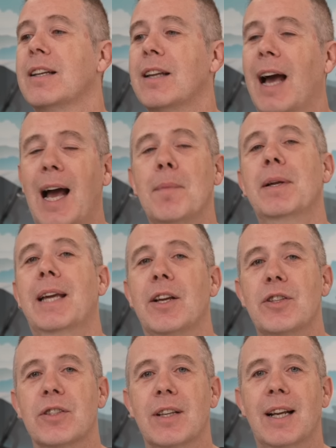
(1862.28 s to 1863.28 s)

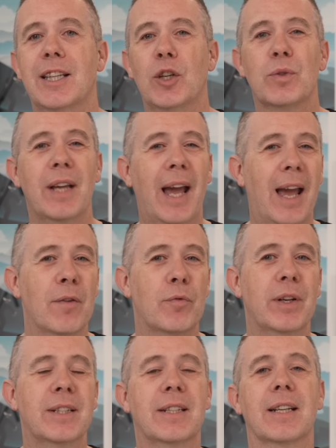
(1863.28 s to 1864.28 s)
applications that I use every
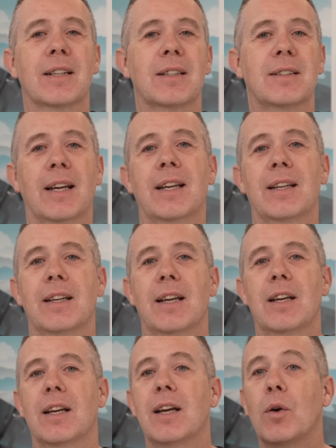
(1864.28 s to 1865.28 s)
single day.
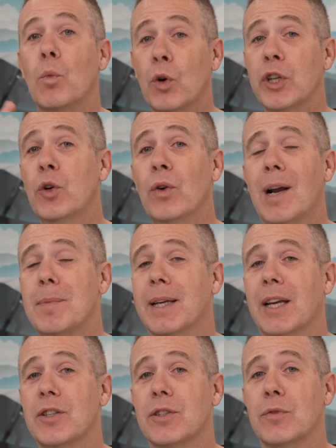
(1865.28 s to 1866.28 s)
What are your
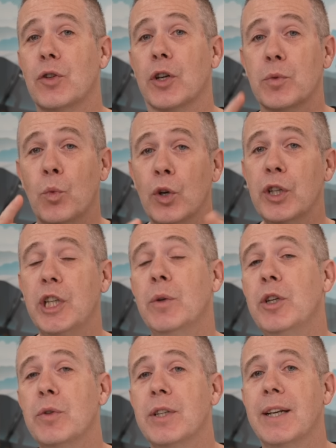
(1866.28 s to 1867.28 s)
applications of choice? What are you
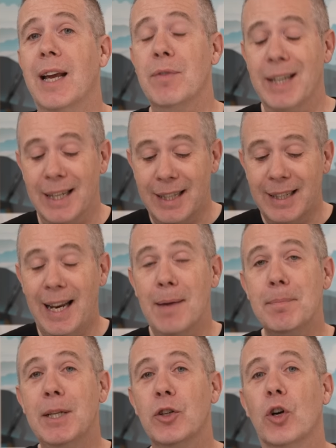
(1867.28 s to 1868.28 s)
using every day? Let
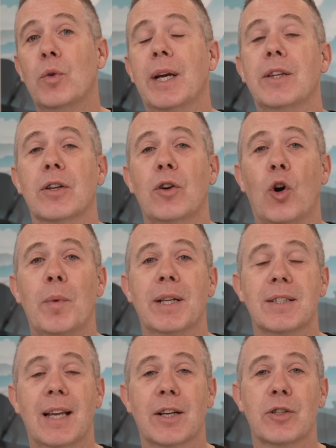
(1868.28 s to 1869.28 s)
me know in the comment
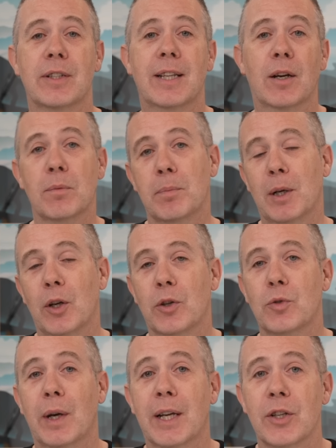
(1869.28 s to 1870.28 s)
section down below
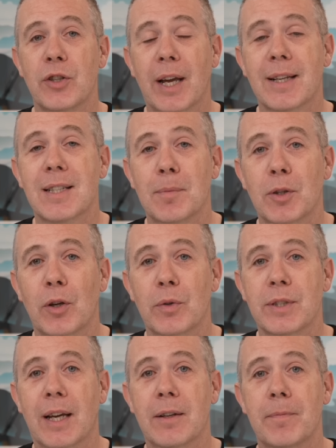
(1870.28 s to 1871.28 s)
so I can check some of those
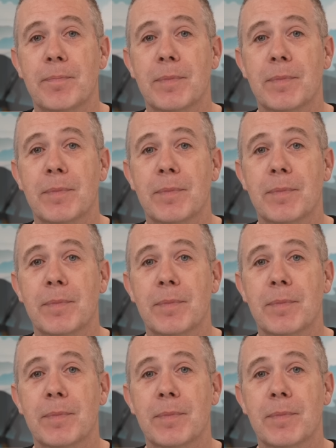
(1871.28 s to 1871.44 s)
out.